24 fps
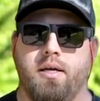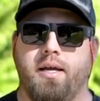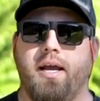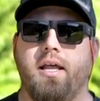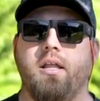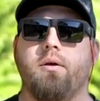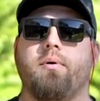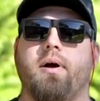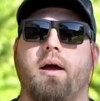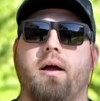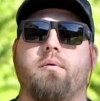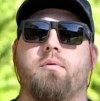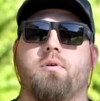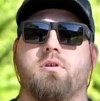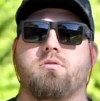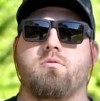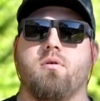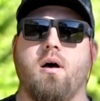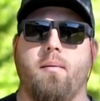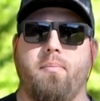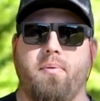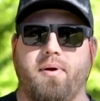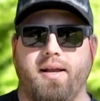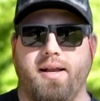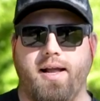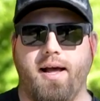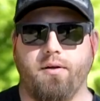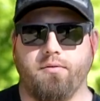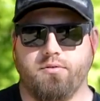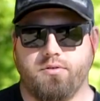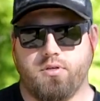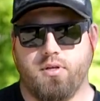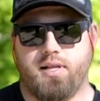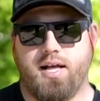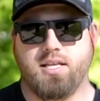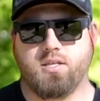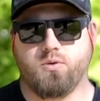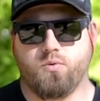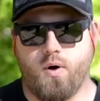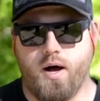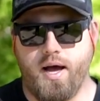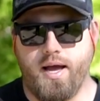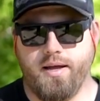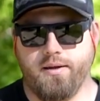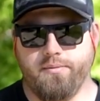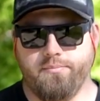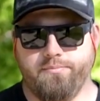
Either way, we're swapping it out, so that's why.